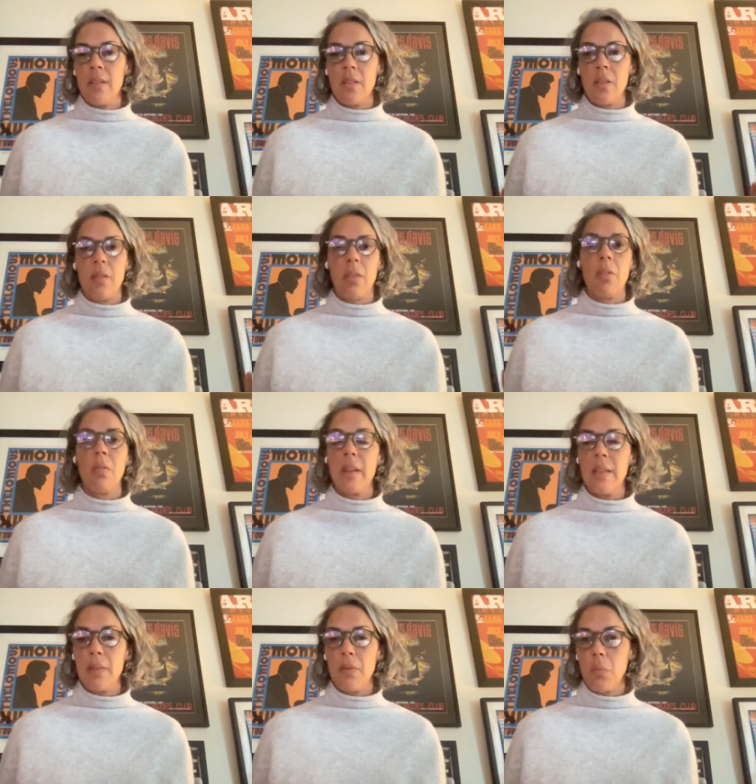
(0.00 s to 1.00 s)
to
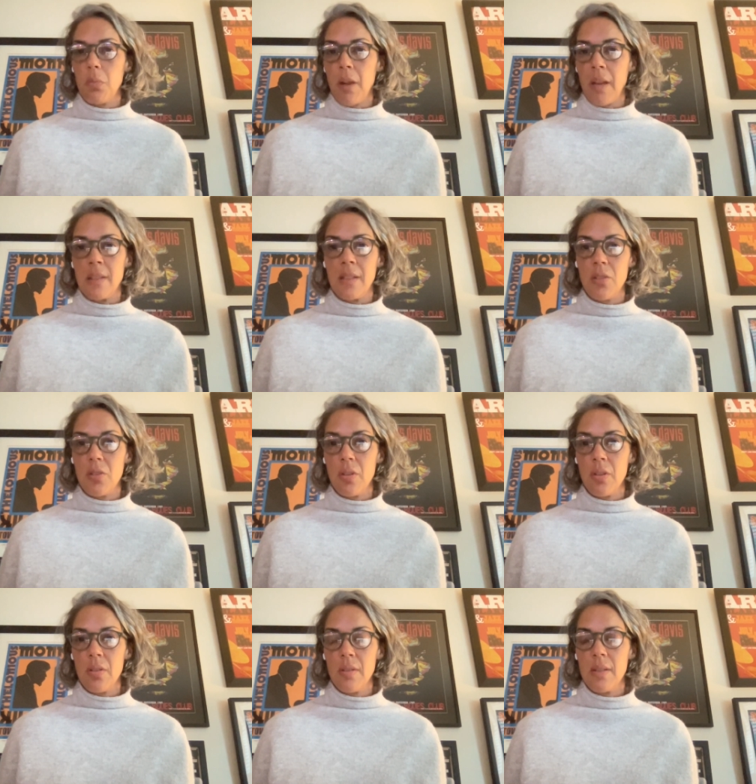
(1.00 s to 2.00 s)
30 different
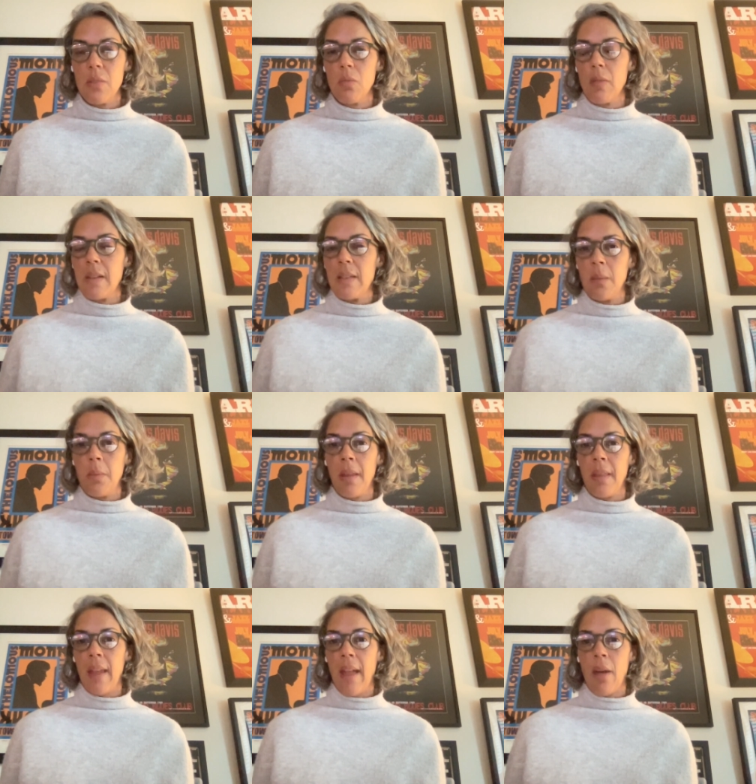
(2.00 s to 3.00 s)
practitioners renting by
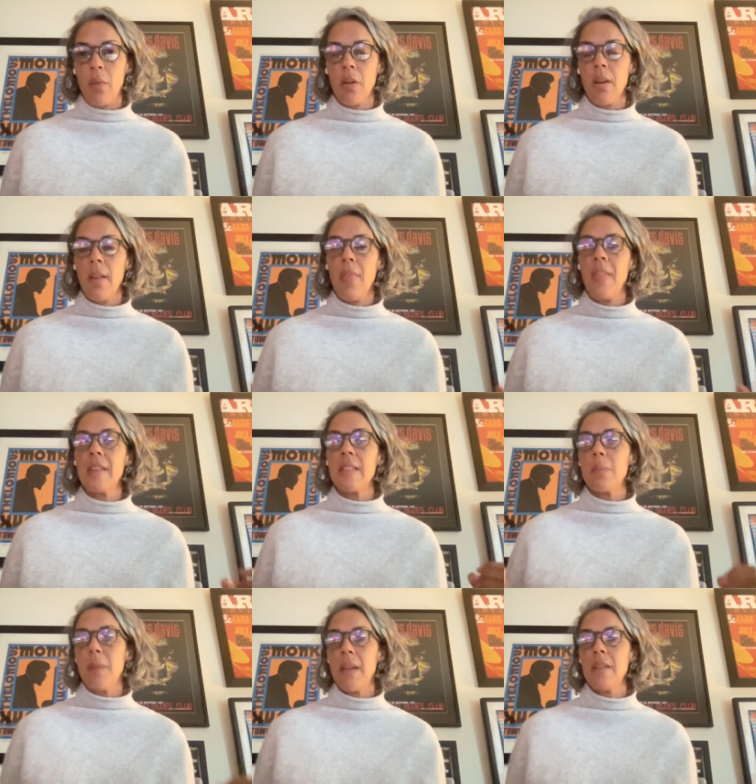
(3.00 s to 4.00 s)
the hour. The
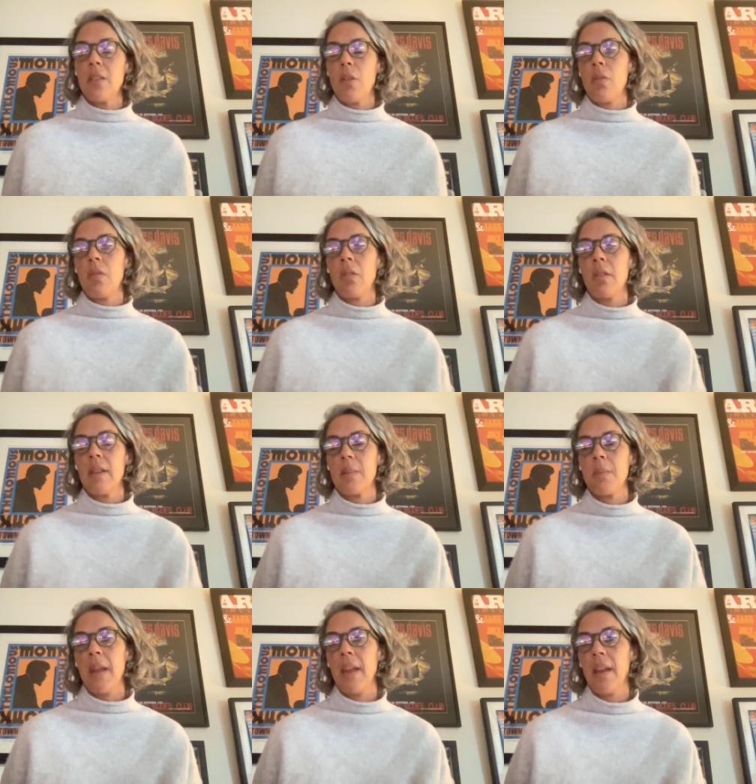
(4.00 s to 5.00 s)
space owner is
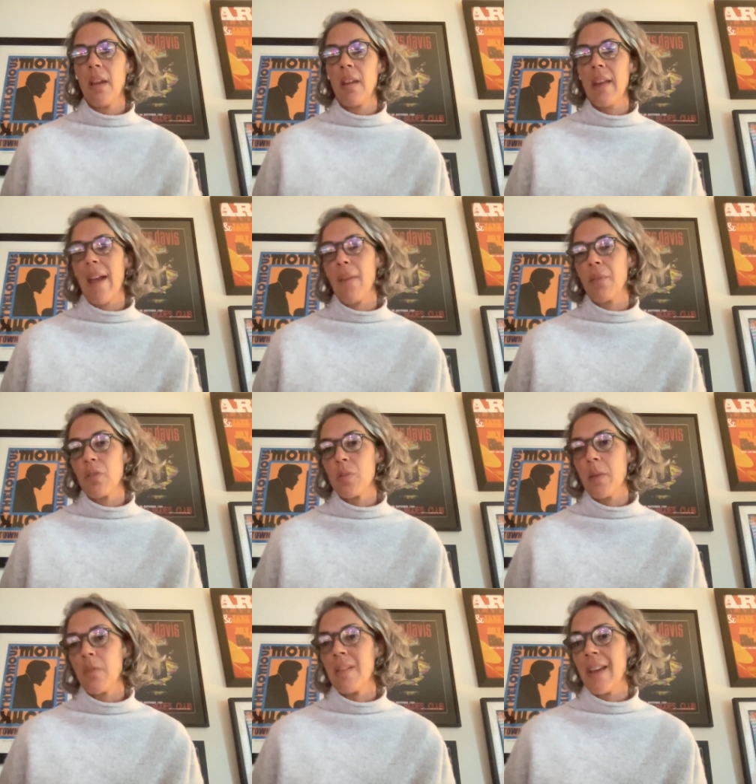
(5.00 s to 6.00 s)
making on average
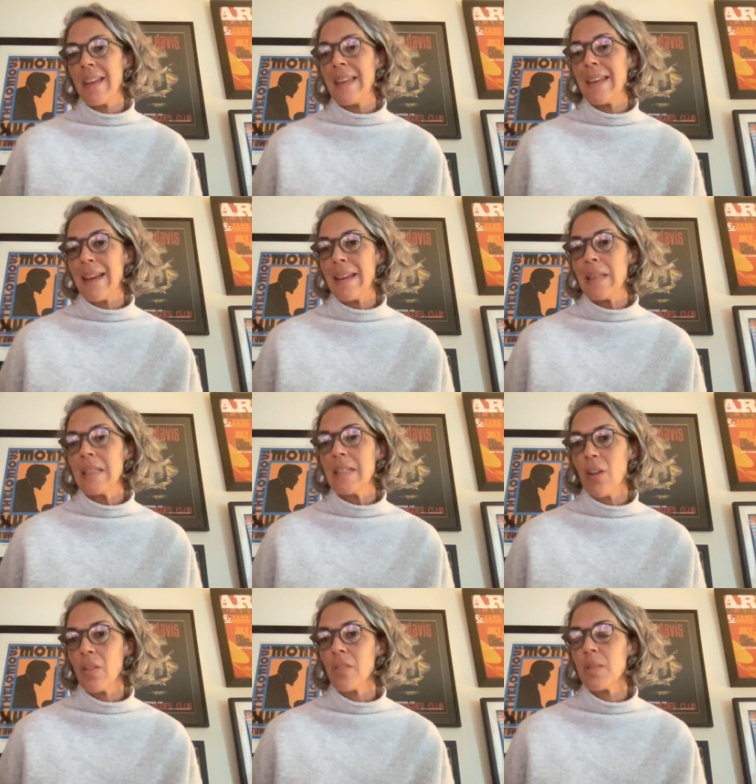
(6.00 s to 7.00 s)
about
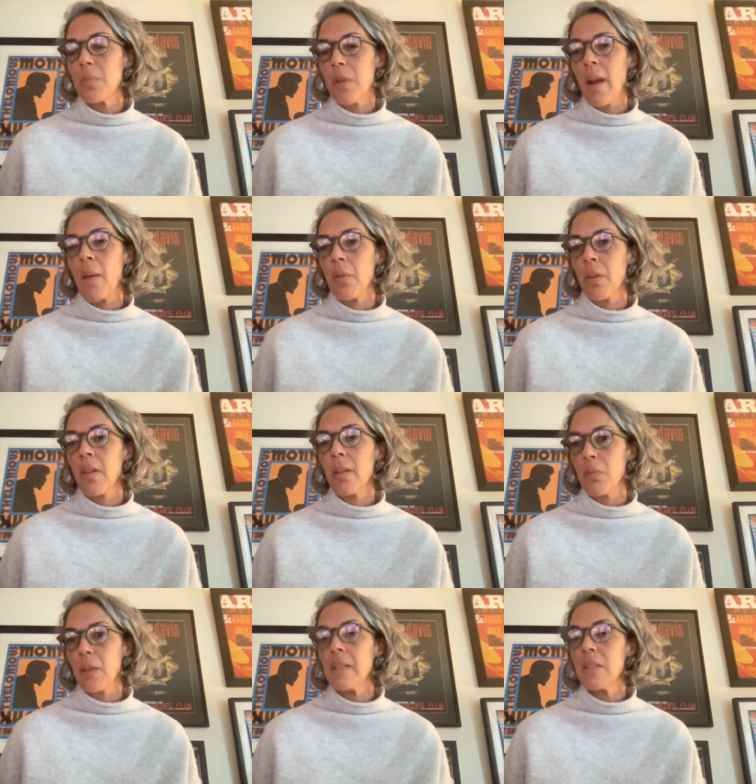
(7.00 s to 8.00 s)
$99 per hour in
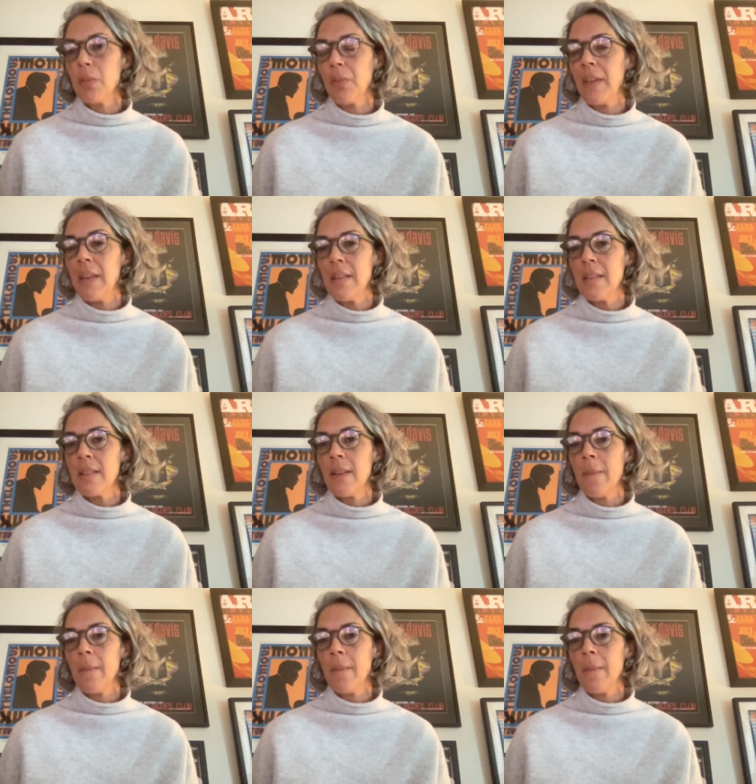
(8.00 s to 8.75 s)
rental fees.